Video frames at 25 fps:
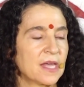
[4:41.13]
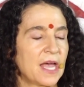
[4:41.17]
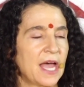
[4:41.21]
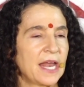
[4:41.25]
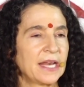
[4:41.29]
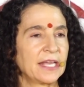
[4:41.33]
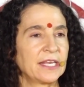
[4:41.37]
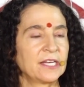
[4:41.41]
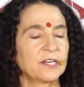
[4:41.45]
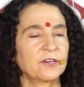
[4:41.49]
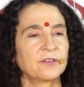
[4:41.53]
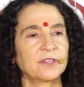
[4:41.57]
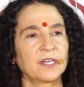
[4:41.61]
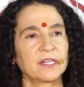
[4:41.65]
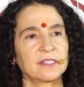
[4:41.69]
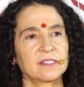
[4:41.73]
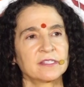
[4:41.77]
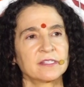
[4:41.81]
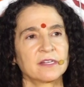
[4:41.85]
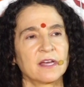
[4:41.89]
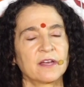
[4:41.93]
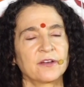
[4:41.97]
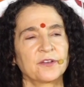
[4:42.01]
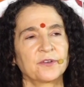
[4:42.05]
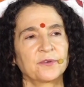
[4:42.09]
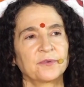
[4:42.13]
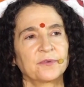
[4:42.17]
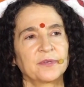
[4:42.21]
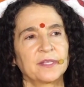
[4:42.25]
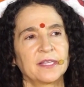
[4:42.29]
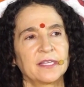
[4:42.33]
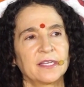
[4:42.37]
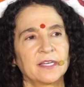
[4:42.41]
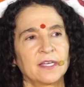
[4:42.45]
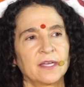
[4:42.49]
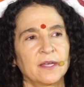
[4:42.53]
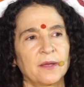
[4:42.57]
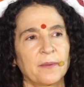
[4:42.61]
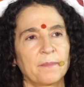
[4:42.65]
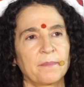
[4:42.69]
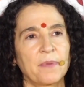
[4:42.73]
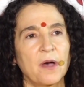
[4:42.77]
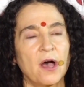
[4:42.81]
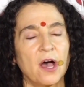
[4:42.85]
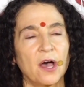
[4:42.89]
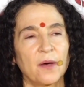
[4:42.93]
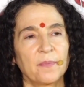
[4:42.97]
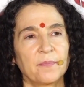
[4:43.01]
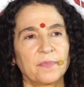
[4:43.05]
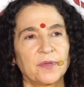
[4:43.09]
And I know that's not a really
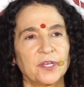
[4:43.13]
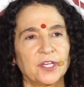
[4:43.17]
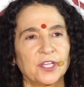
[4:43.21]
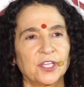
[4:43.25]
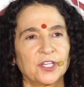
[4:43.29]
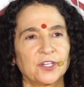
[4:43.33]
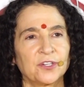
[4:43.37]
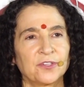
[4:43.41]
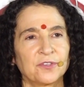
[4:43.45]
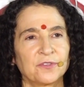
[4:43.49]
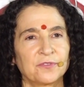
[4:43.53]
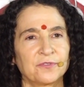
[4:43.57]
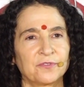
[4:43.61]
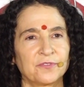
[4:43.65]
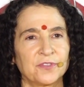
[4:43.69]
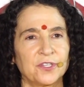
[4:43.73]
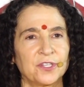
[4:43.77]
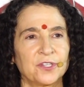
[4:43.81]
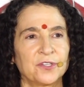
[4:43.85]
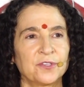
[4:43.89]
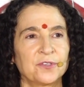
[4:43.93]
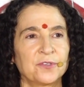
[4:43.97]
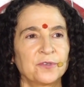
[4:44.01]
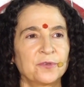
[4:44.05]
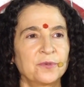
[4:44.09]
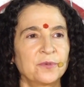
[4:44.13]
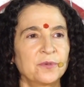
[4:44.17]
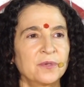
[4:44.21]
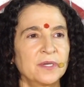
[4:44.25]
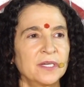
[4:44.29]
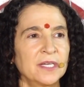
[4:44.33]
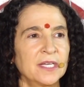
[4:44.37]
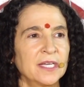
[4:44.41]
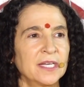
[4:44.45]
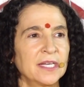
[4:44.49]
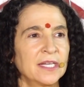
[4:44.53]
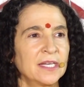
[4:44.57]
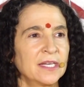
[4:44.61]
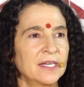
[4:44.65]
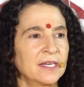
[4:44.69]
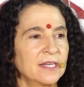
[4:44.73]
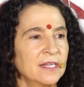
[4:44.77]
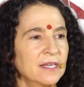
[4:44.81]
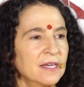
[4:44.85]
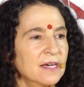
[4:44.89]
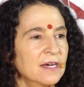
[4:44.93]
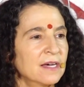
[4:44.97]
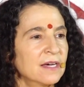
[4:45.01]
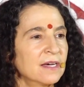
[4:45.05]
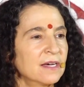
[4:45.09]
popular view in
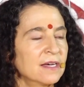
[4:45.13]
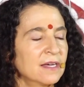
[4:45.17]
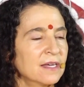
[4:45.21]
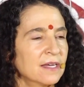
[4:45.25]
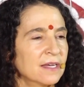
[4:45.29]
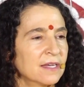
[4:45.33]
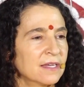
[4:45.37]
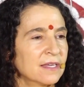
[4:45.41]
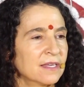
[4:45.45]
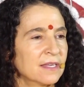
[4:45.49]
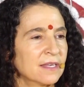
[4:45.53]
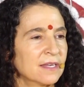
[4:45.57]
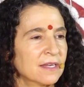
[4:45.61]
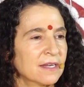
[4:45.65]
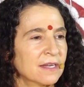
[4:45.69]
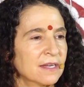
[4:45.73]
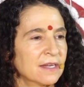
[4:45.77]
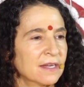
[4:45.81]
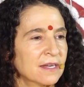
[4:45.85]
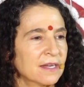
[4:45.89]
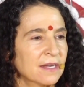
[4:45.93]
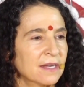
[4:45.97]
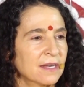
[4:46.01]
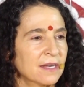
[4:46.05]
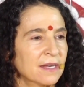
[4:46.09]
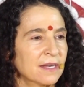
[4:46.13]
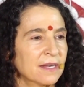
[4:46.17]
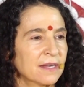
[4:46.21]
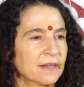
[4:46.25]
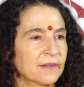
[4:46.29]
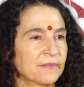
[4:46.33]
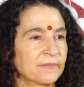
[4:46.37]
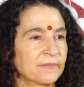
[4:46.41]
India, and